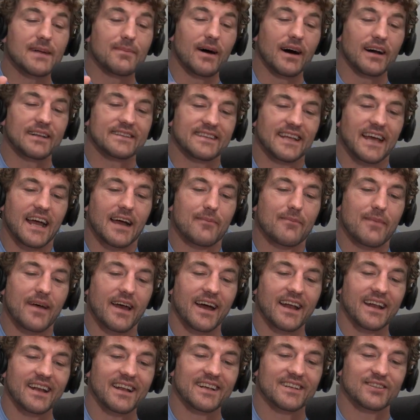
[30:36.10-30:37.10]
about that,
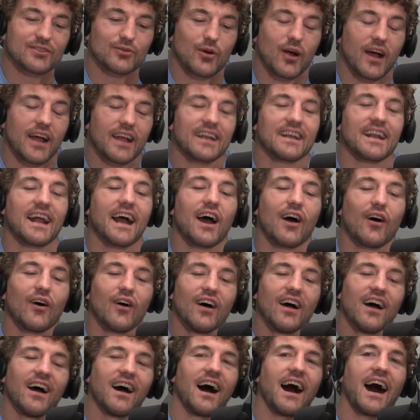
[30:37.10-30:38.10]
Matt, is right
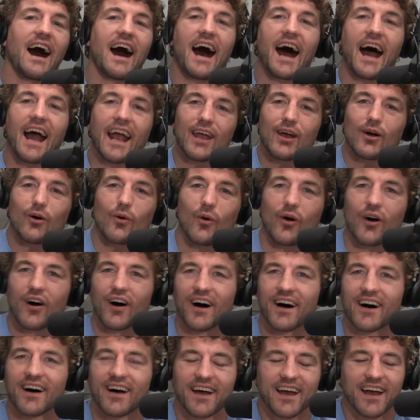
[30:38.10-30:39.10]
now
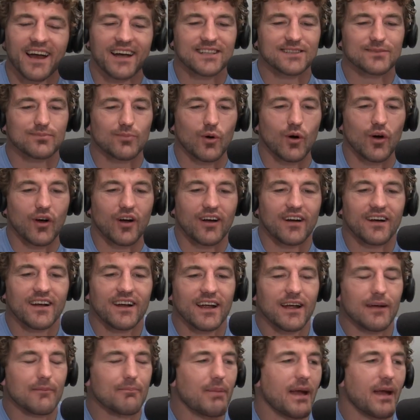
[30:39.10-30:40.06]
Iowa has more